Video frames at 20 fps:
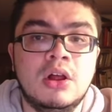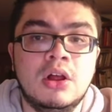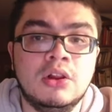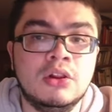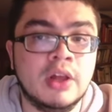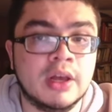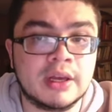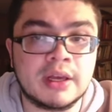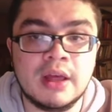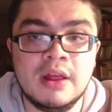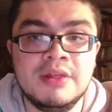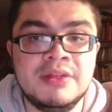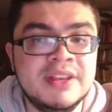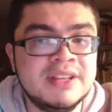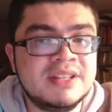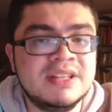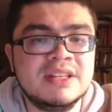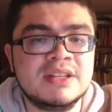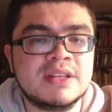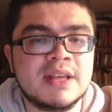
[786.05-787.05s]
look,
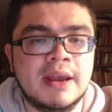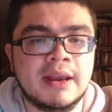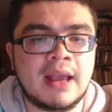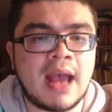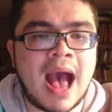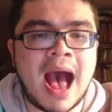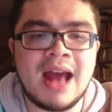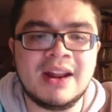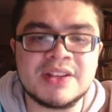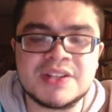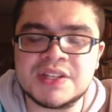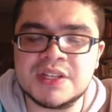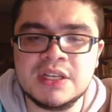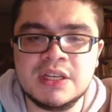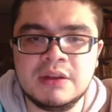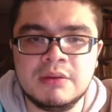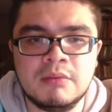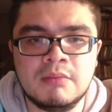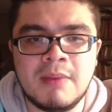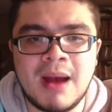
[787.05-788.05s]
this is like
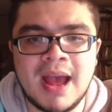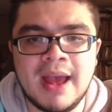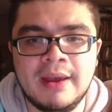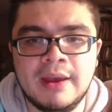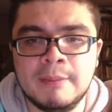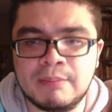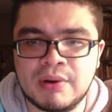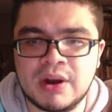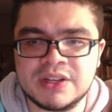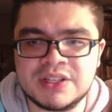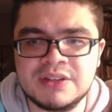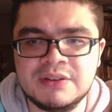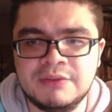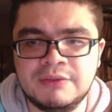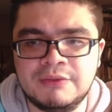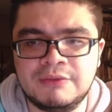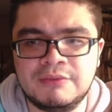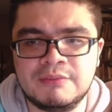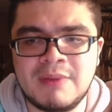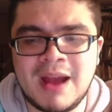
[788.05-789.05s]
honestly my
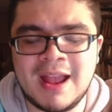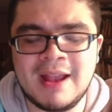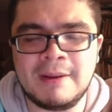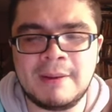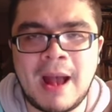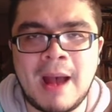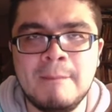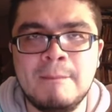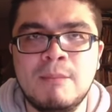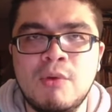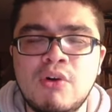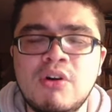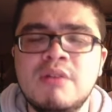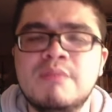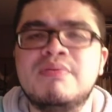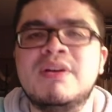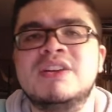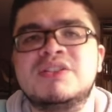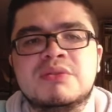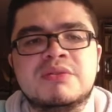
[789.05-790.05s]
impressive, my I'm more
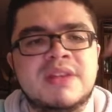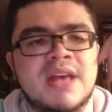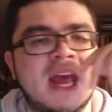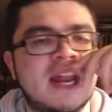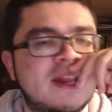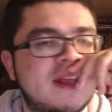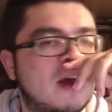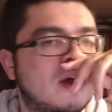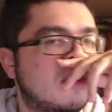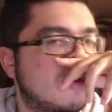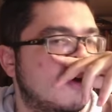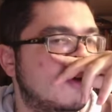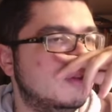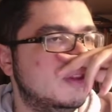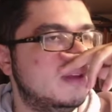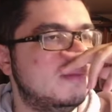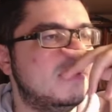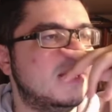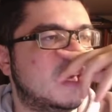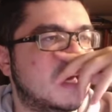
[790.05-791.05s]
impressed with Enyel only
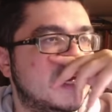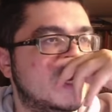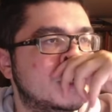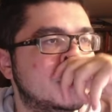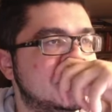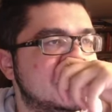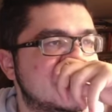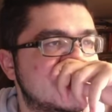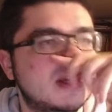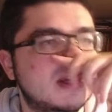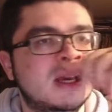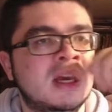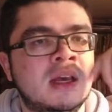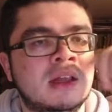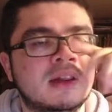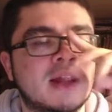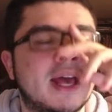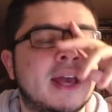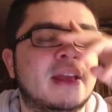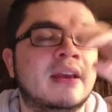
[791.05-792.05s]
because
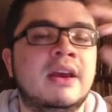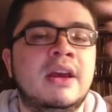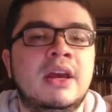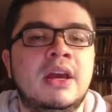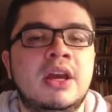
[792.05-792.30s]
like